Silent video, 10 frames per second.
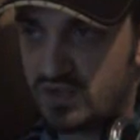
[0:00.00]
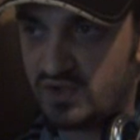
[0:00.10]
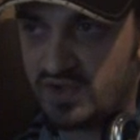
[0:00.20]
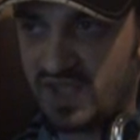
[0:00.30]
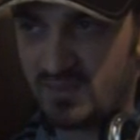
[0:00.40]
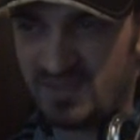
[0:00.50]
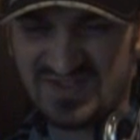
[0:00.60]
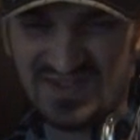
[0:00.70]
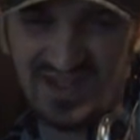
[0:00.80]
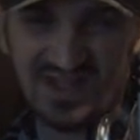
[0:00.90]
you to Point
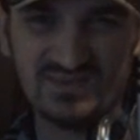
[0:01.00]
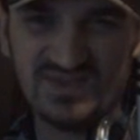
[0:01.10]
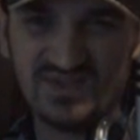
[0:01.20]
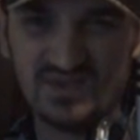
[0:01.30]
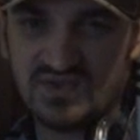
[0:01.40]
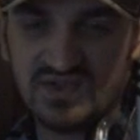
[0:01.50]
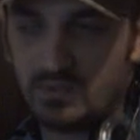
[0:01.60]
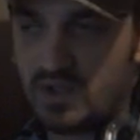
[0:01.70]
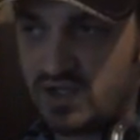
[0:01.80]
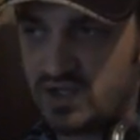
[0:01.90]
Lookout basically claims it's
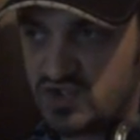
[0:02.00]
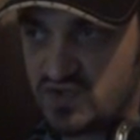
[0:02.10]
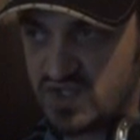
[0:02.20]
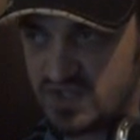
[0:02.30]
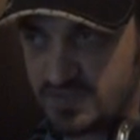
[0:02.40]
got some kind